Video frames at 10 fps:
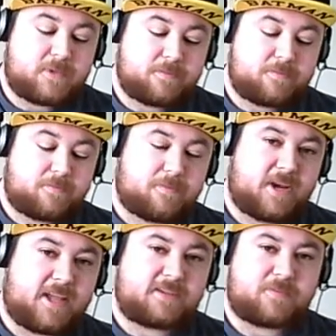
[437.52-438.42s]

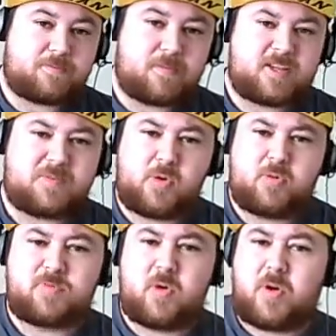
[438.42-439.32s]
Less
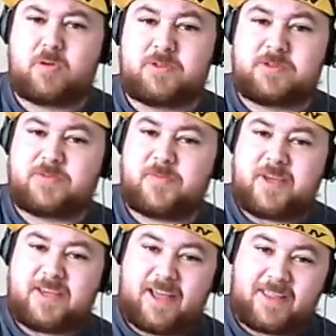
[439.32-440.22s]
boobs, more bolters for
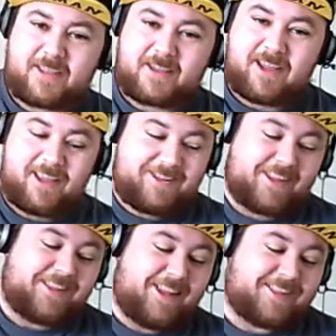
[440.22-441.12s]
me, I think,
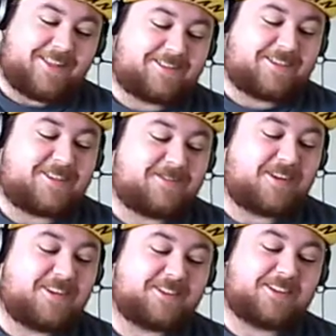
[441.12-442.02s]
in this
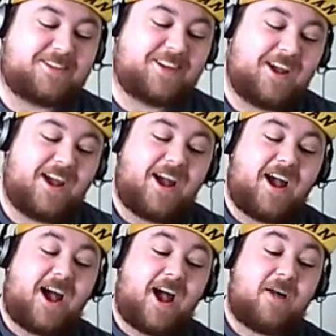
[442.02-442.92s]
situation.
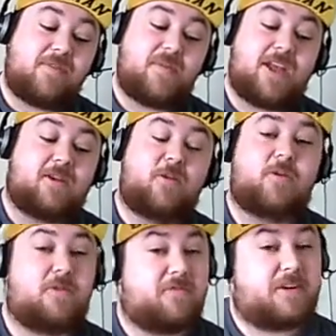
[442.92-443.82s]
Then we had
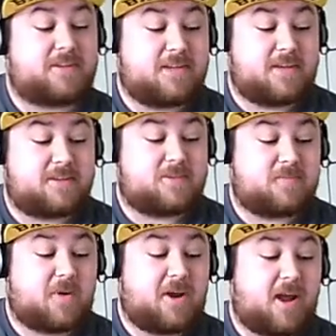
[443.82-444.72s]
Lord of the Red Sands
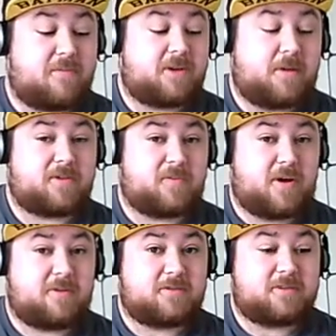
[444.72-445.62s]
by Aaron
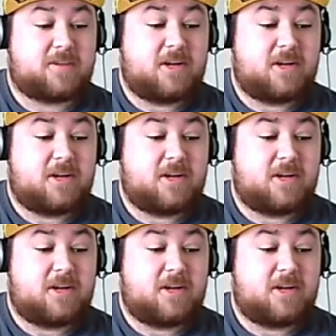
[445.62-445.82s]
Dembski-Bowden.